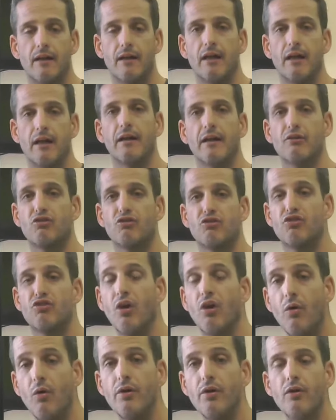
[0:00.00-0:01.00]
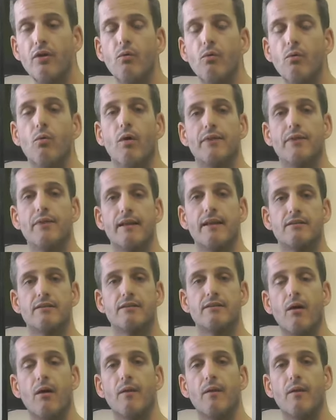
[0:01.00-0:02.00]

and I'm going to show you what that's all